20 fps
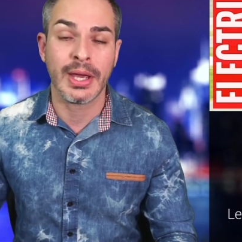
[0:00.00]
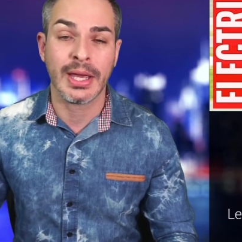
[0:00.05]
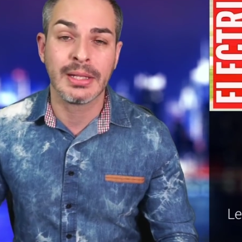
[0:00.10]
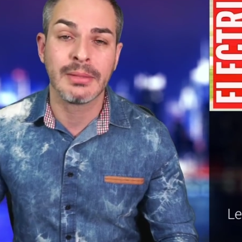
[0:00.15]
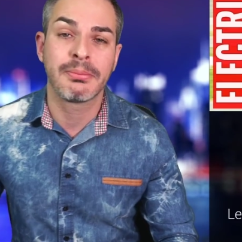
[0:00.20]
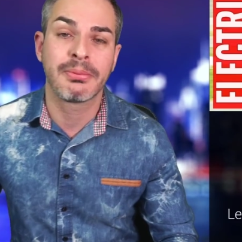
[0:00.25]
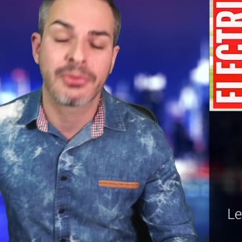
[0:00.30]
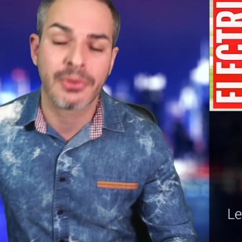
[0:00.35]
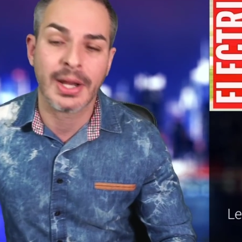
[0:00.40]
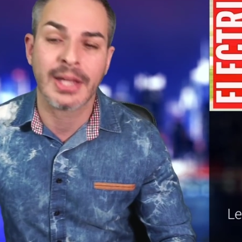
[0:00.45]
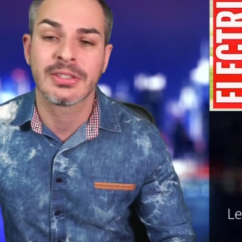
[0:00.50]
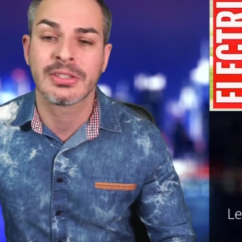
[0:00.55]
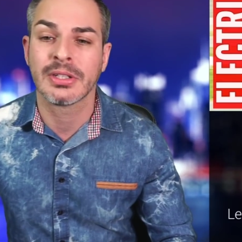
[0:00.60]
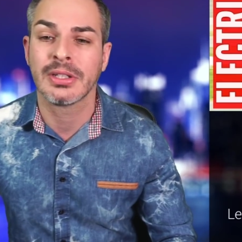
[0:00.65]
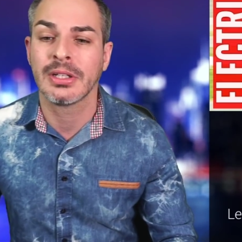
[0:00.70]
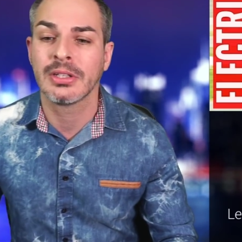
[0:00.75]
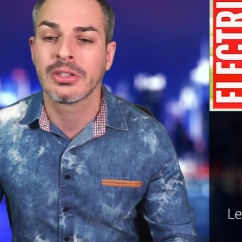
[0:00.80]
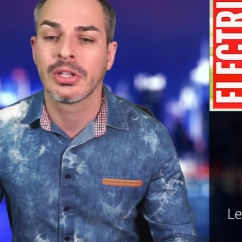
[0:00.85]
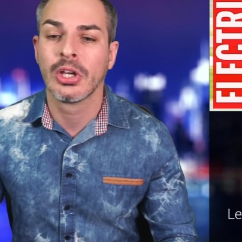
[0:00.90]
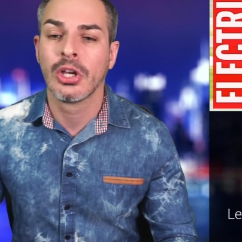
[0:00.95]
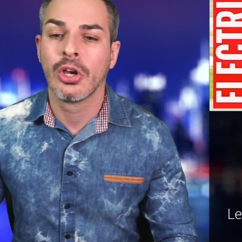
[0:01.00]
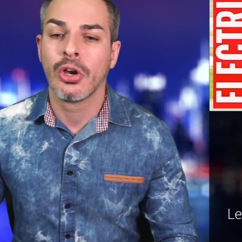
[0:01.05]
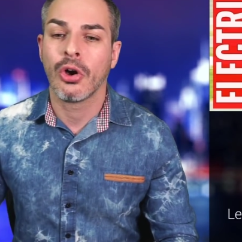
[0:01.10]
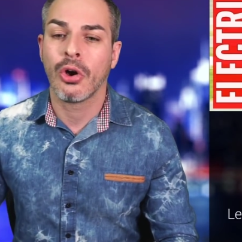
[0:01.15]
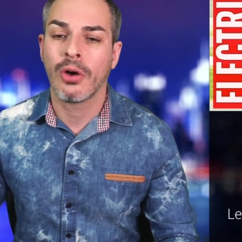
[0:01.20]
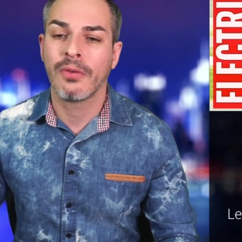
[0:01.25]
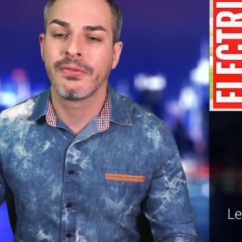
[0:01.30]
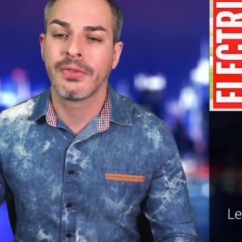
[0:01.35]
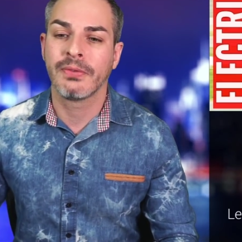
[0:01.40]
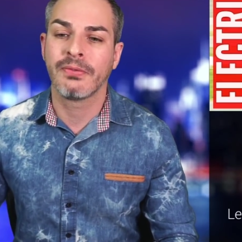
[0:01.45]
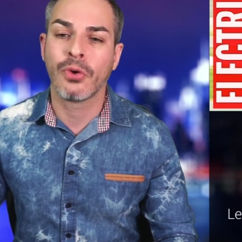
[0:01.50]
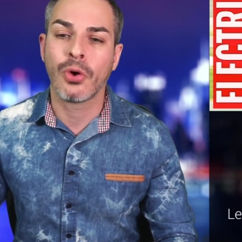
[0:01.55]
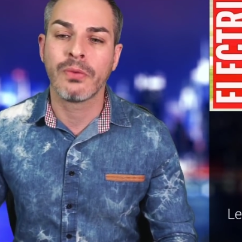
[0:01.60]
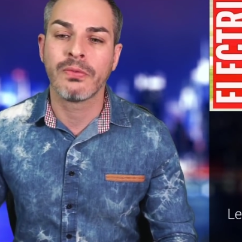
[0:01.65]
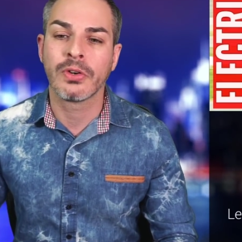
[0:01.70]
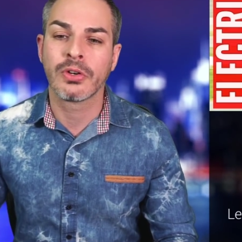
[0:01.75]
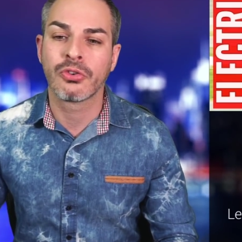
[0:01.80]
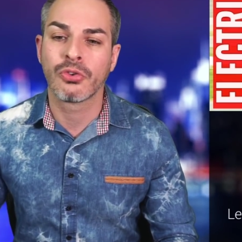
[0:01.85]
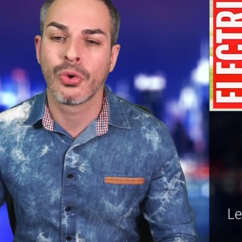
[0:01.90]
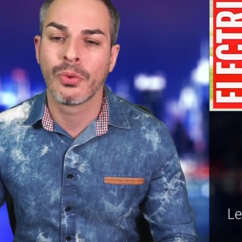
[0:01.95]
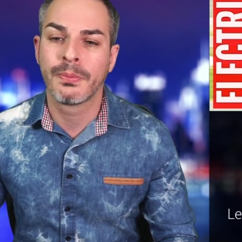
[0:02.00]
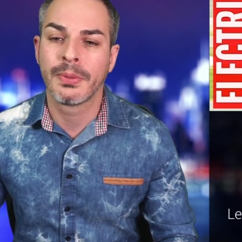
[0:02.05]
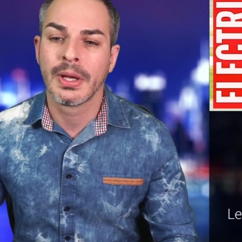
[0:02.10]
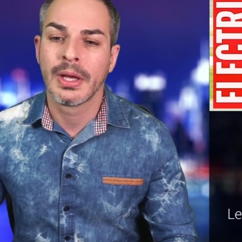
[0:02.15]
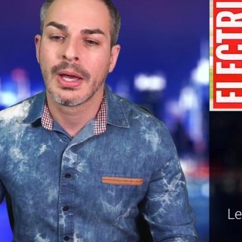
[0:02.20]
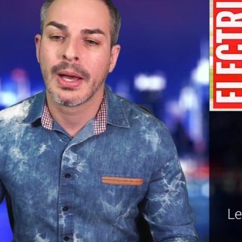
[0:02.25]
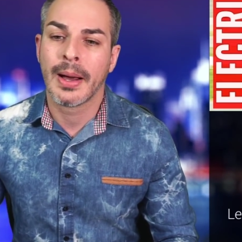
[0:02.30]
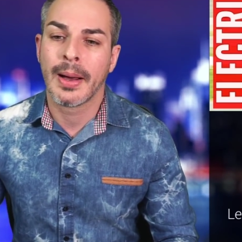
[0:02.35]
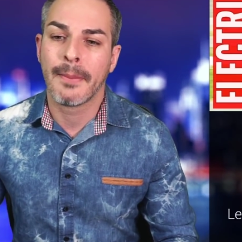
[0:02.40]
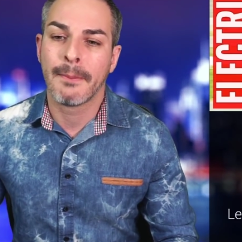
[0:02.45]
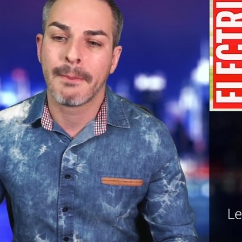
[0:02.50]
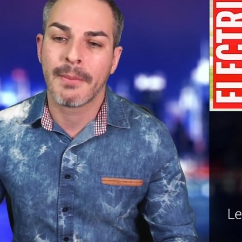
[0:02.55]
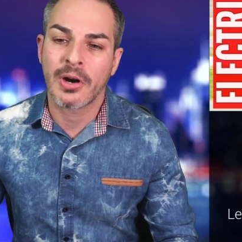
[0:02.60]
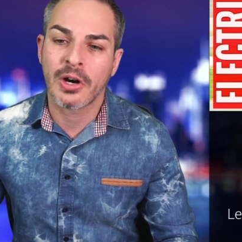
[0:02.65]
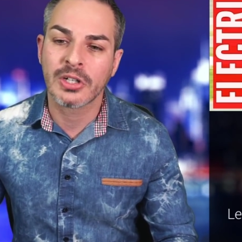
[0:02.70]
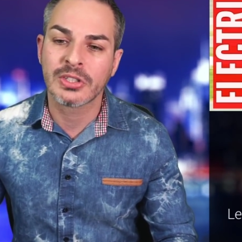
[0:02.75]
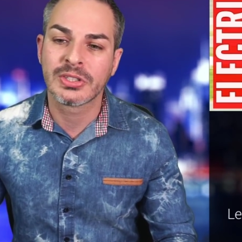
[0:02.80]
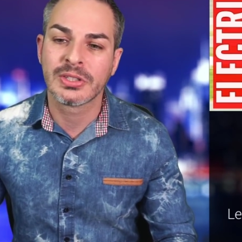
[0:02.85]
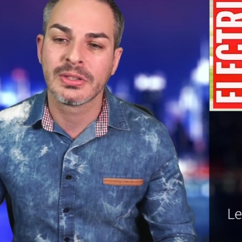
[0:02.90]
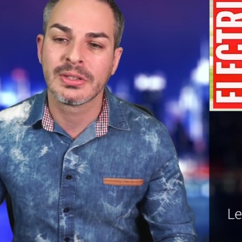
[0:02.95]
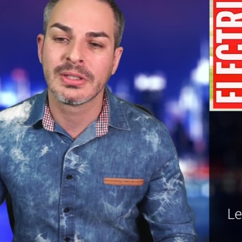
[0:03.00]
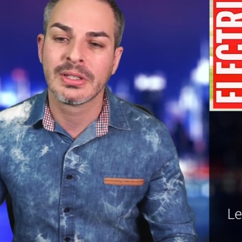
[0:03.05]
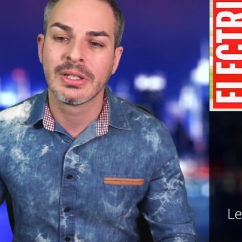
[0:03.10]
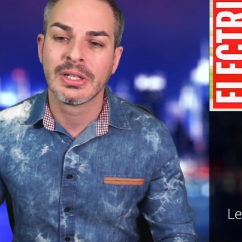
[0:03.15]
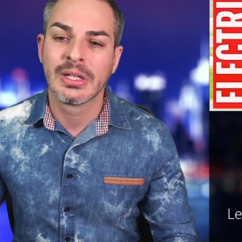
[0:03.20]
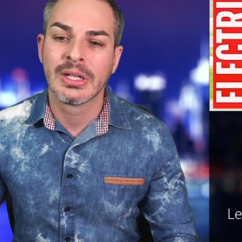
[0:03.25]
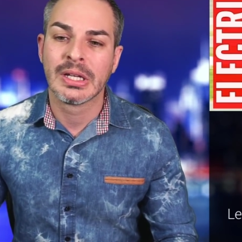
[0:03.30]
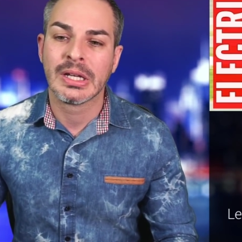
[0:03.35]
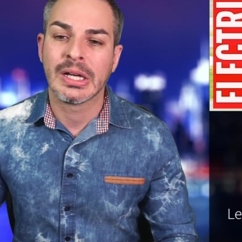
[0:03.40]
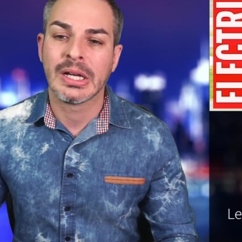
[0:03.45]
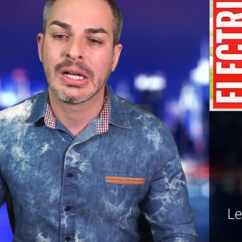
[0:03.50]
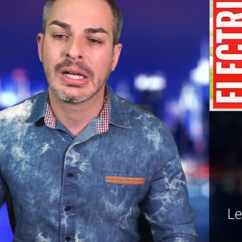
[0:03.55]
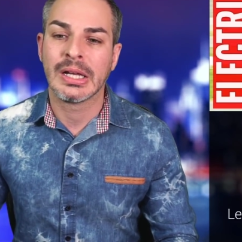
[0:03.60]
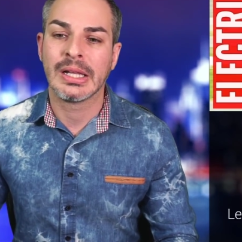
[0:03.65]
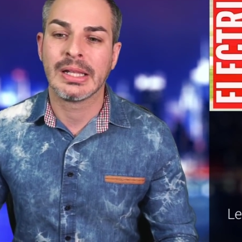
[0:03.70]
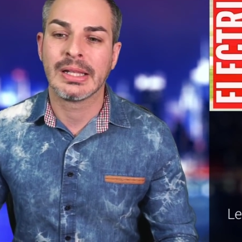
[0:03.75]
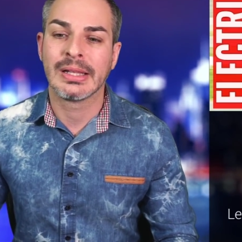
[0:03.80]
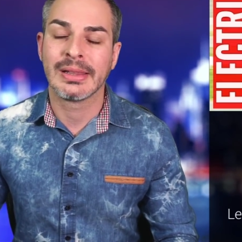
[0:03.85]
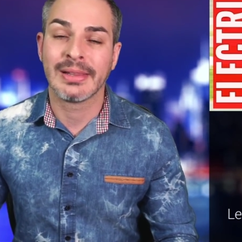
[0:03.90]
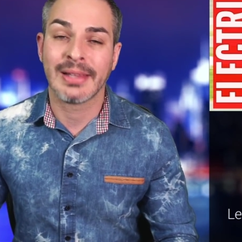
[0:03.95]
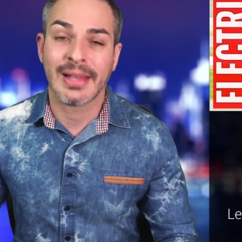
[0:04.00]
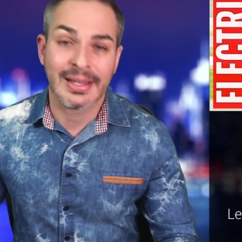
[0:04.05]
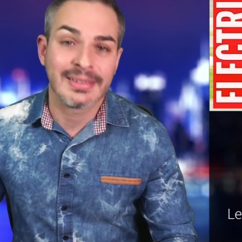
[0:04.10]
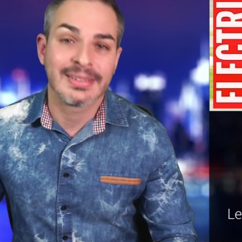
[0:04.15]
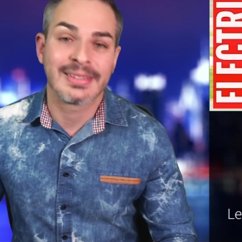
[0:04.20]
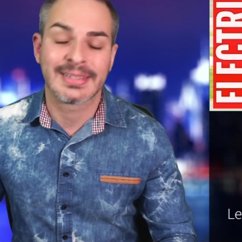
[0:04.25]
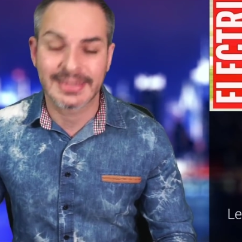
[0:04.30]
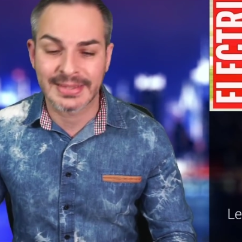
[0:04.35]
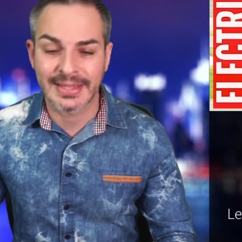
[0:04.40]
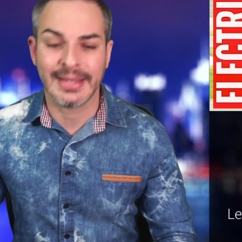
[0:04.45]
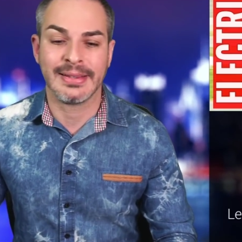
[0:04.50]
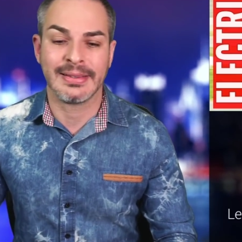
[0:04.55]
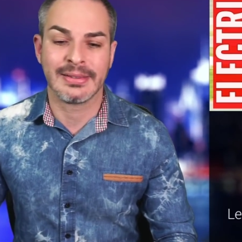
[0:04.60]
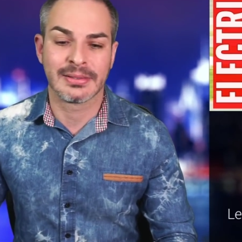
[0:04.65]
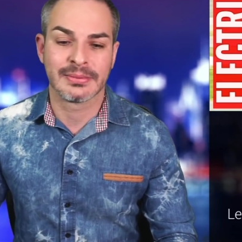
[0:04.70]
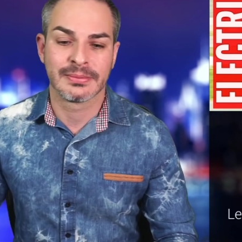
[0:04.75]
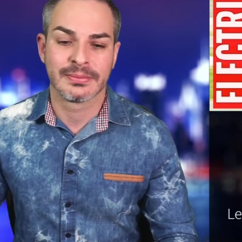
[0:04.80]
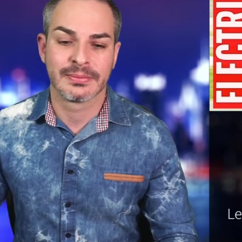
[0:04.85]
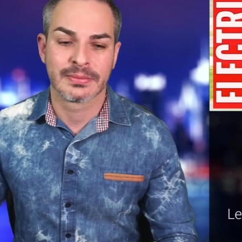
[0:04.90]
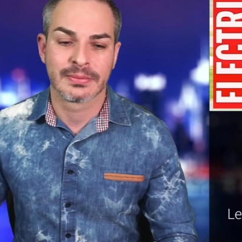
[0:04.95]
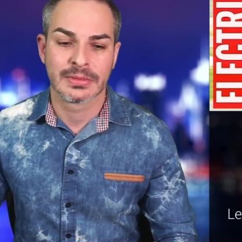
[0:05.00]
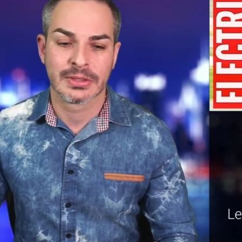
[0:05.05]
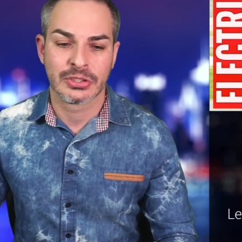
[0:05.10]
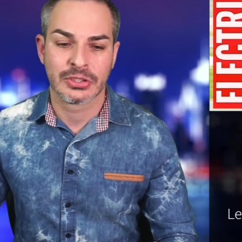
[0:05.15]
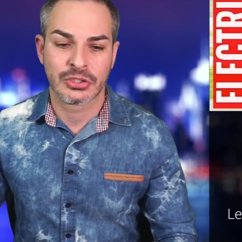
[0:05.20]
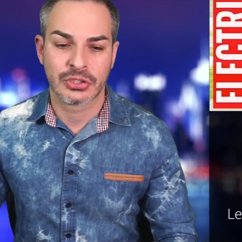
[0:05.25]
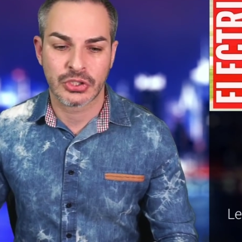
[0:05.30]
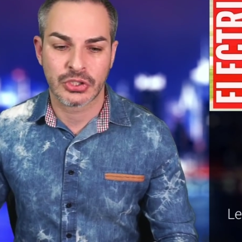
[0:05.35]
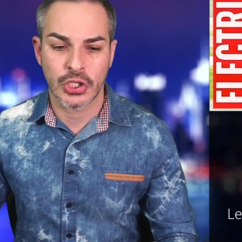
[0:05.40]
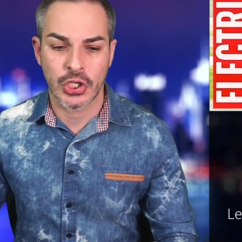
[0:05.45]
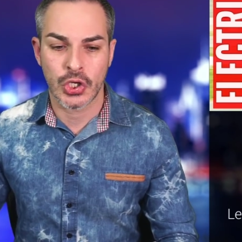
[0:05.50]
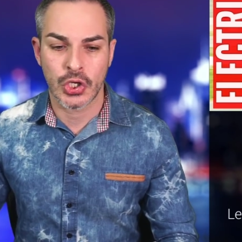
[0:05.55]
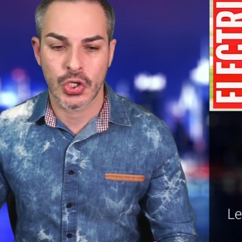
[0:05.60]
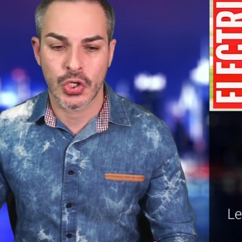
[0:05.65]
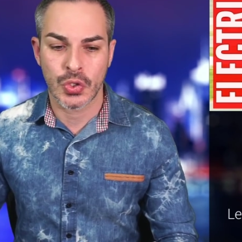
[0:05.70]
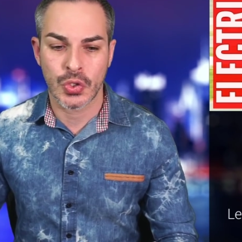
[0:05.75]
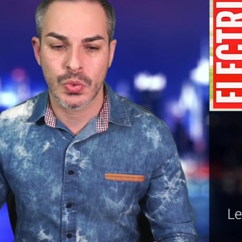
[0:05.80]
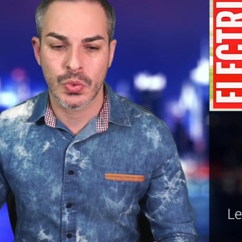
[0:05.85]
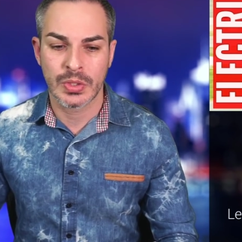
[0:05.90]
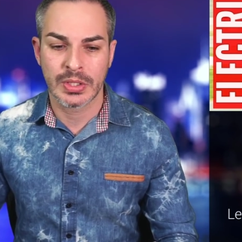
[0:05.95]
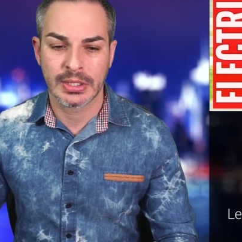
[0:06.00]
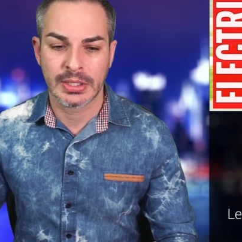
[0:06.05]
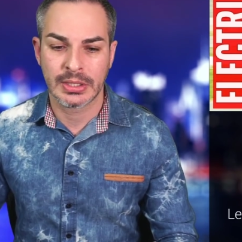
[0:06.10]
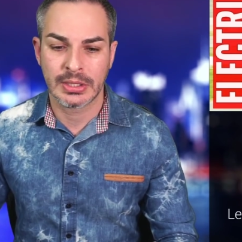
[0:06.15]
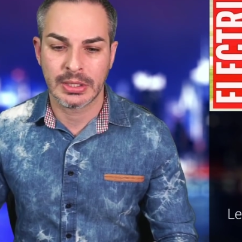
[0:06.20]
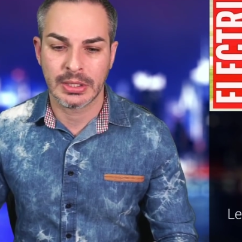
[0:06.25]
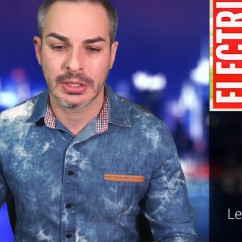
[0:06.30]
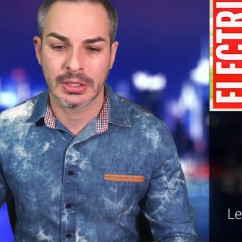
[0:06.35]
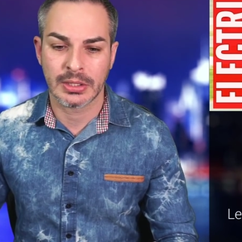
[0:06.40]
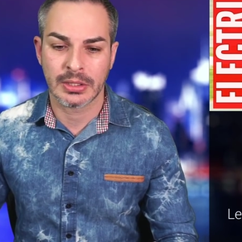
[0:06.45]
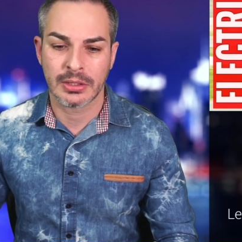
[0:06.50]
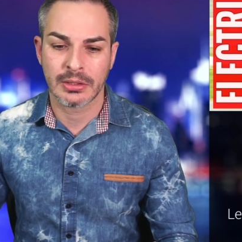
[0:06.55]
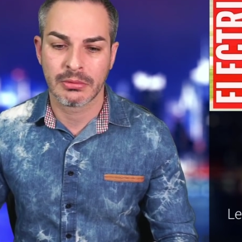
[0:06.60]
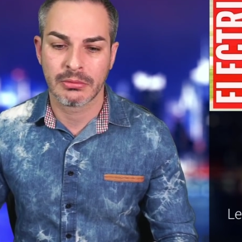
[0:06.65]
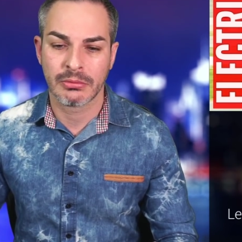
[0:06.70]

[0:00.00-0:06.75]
and president of the Volvo Group, Martin Lundstedt. So here